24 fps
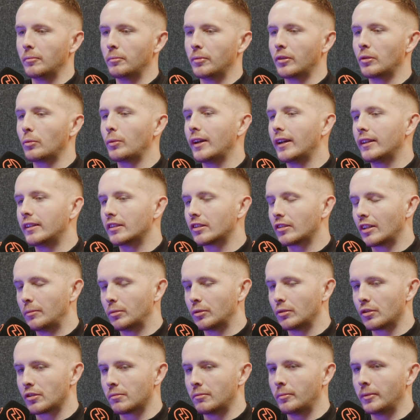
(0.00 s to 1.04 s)
But the way I describe
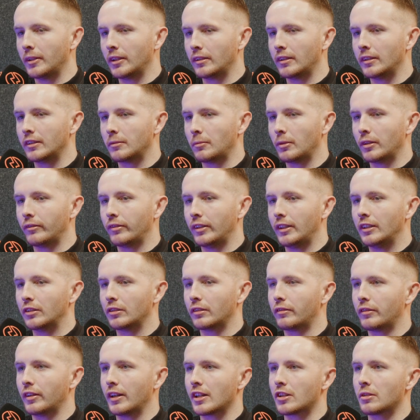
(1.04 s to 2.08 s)
social mobility is a bit of ease or
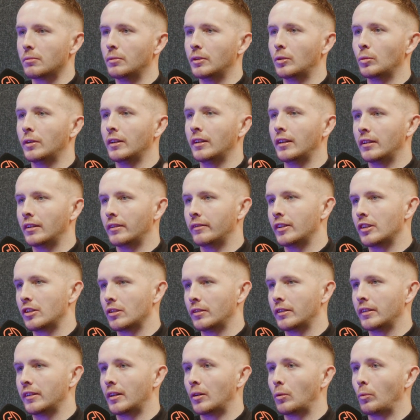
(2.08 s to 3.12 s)
friction between an individual
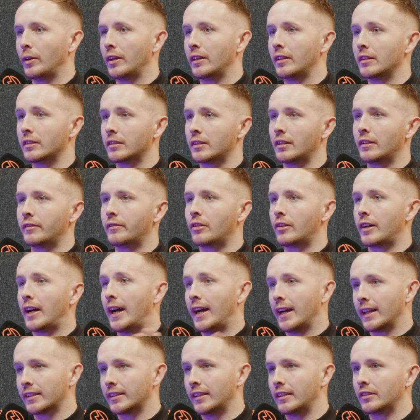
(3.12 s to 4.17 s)
and their awareness, therefore
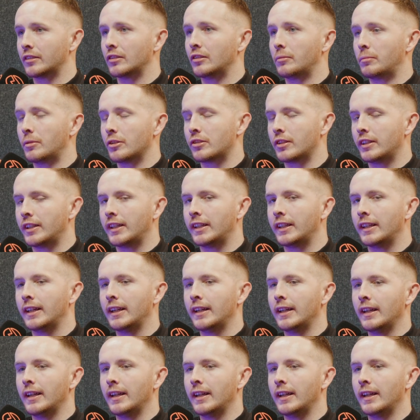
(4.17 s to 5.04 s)
access to opportunity.